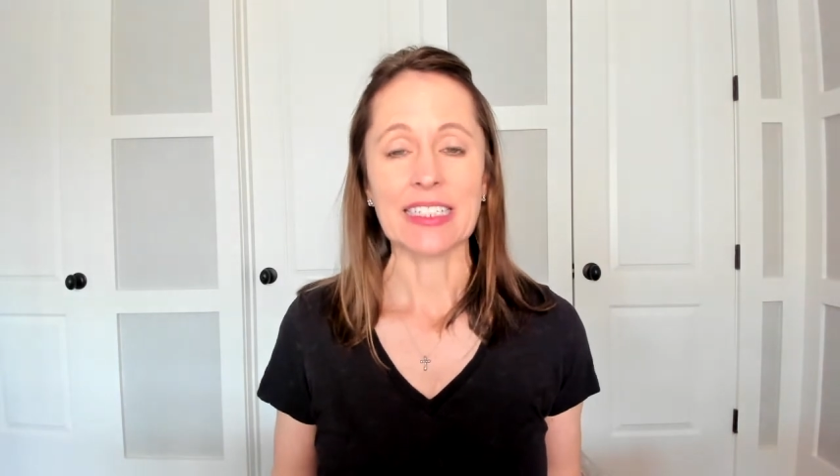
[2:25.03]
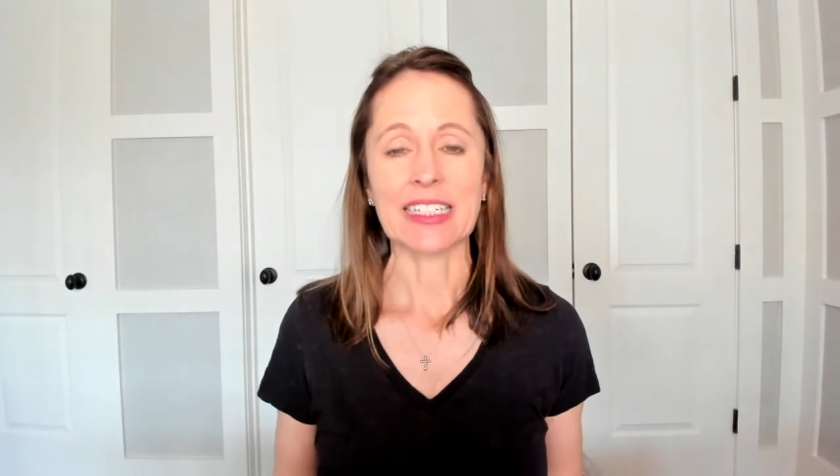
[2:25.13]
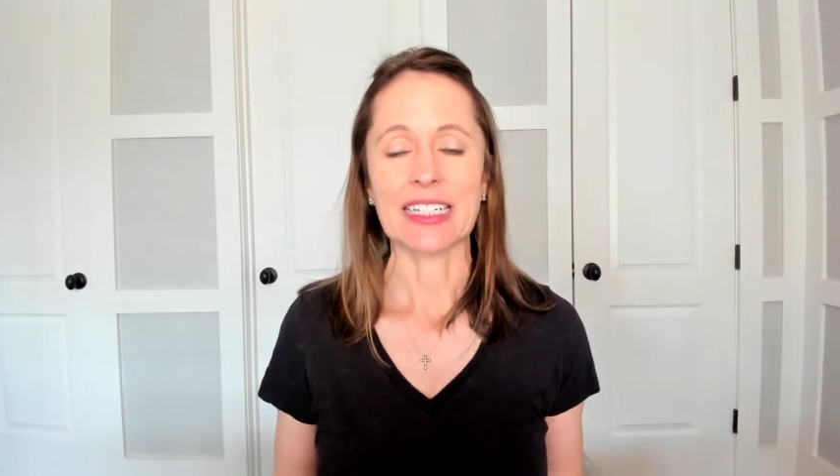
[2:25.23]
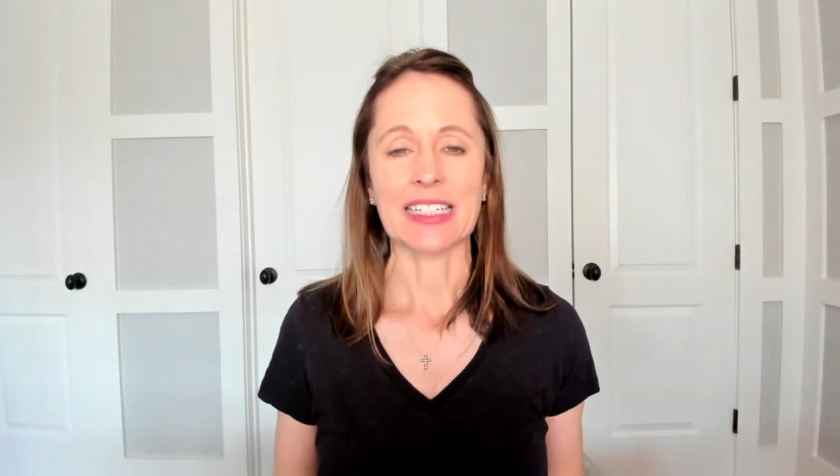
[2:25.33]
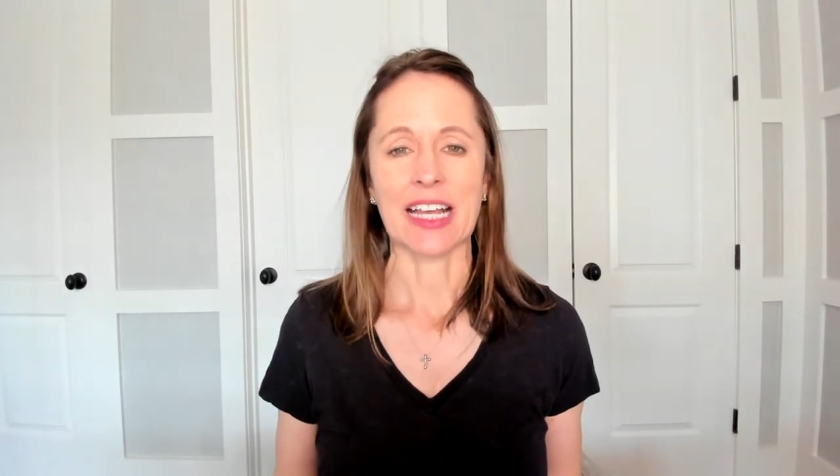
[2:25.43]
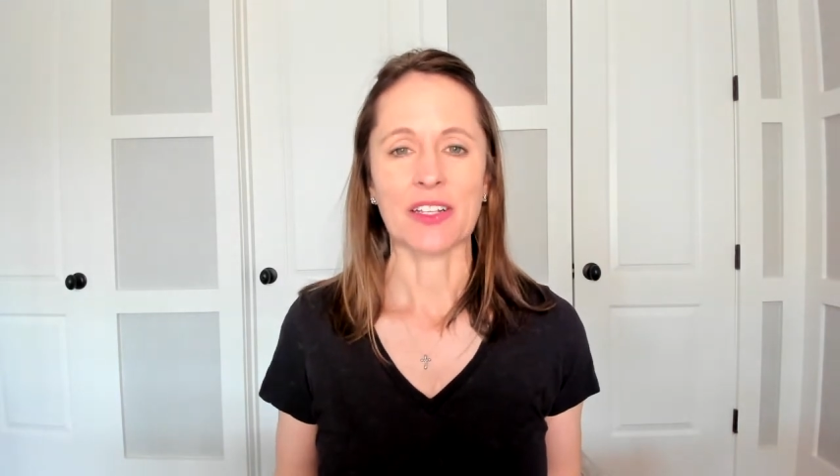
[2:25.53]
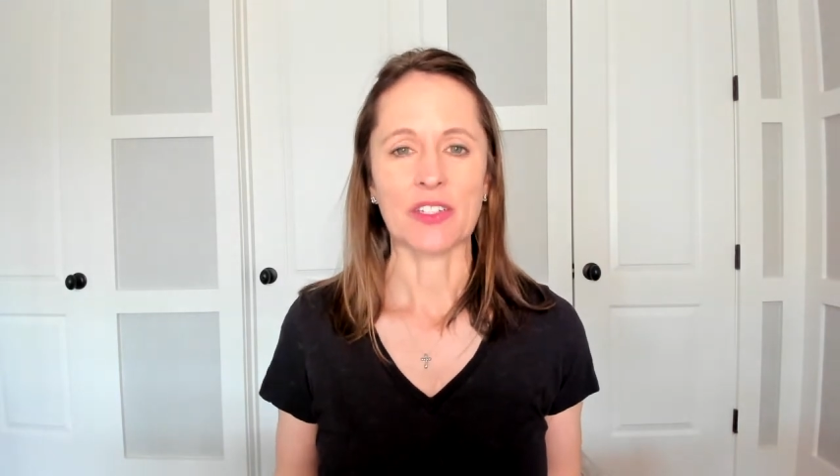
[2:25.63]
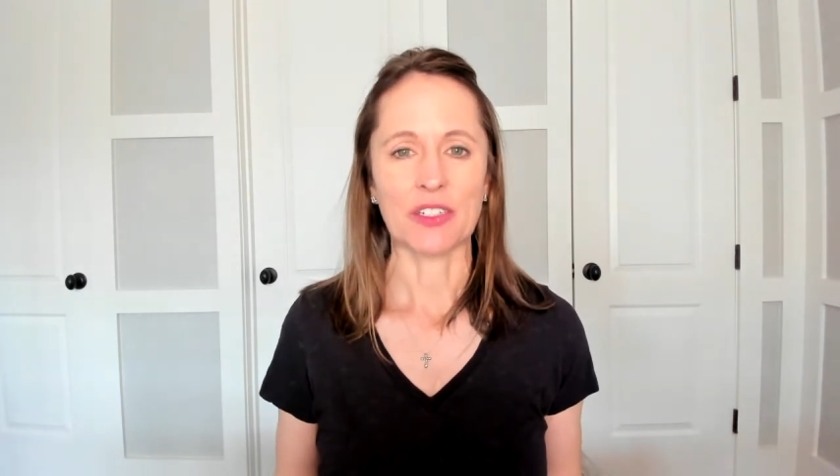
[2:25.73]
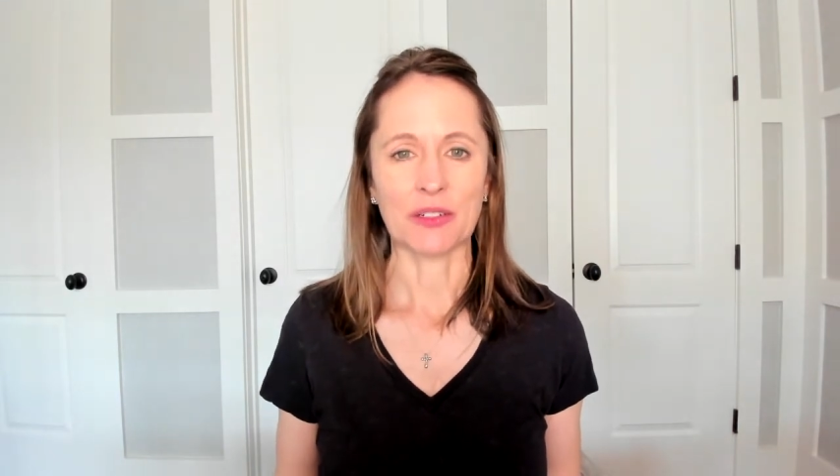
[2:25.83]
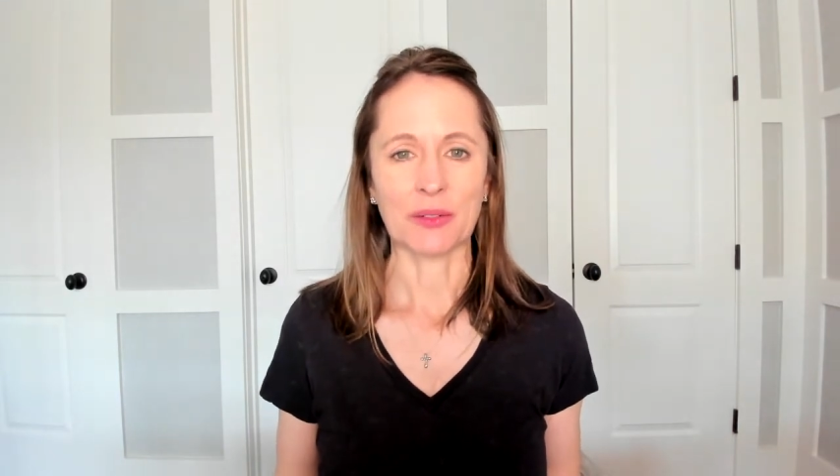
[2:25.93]
success
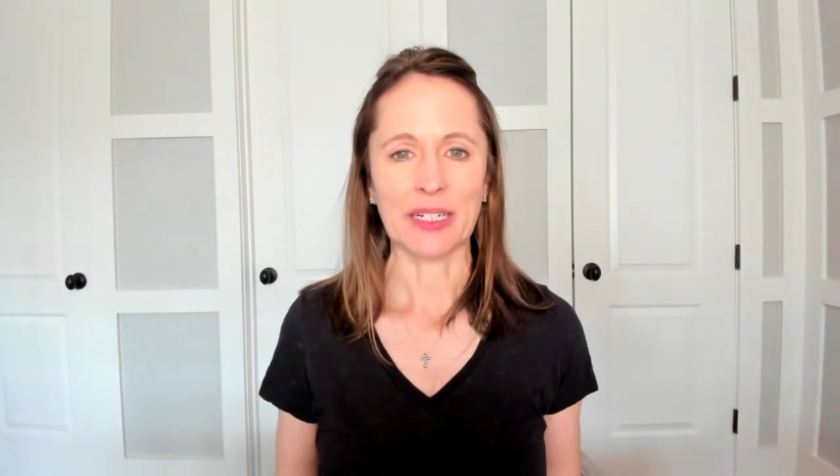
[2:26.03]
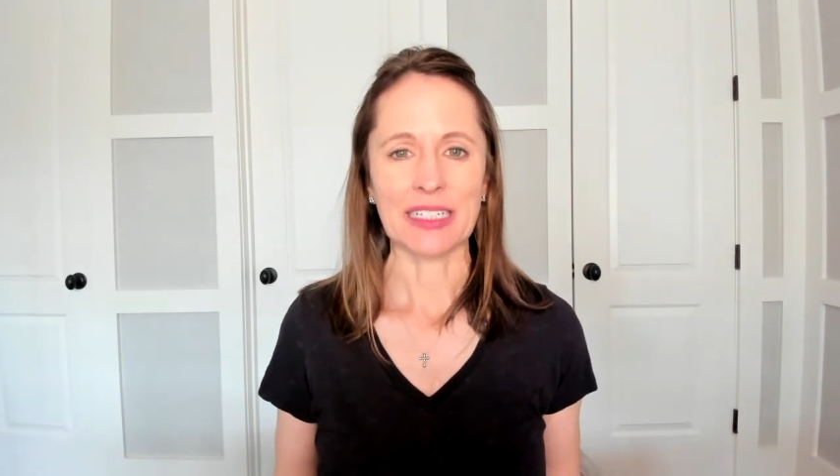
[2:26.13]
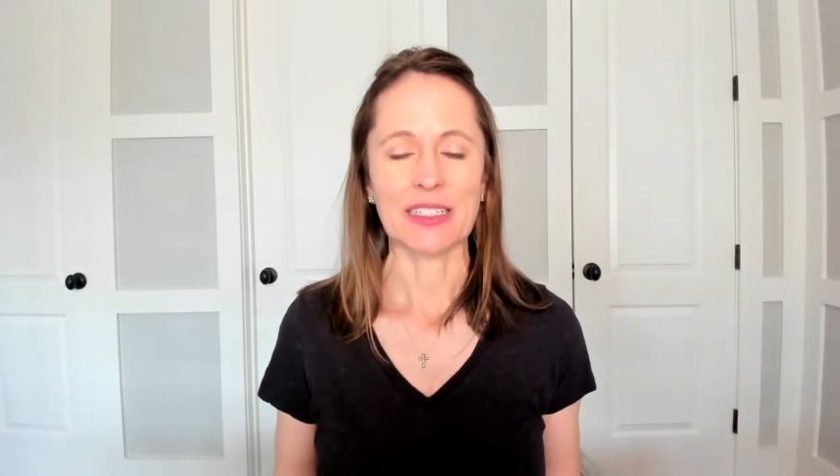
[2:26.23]
to it.